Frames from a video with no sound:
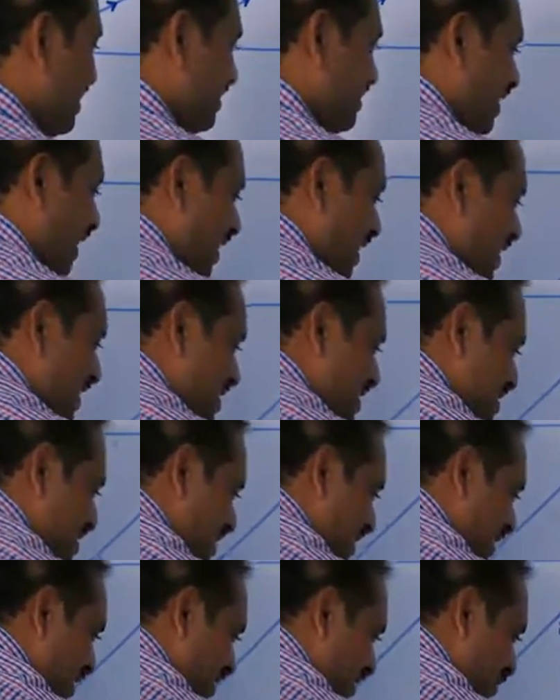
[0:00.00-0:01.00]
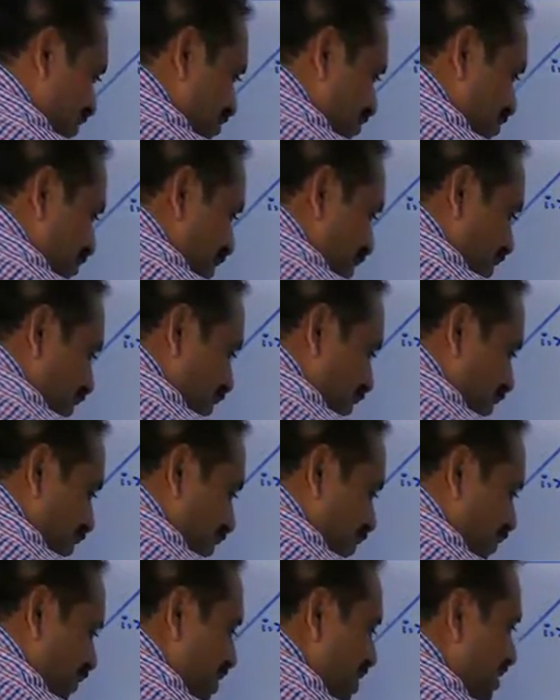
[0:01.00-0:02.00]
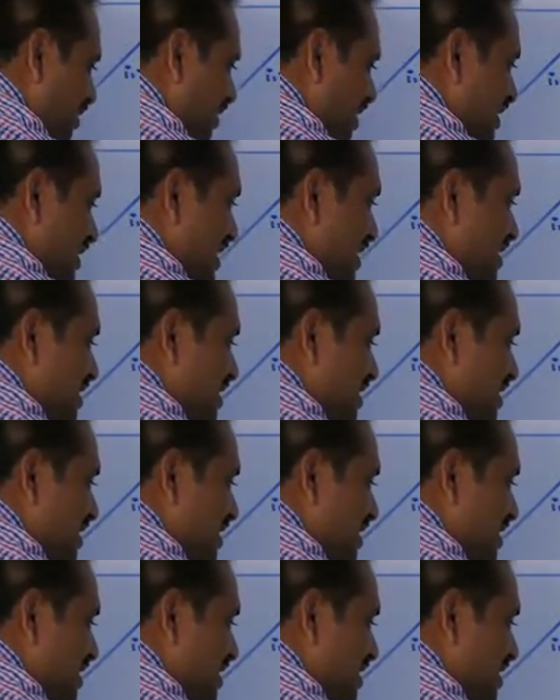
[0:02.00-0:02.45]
That is mu2. This is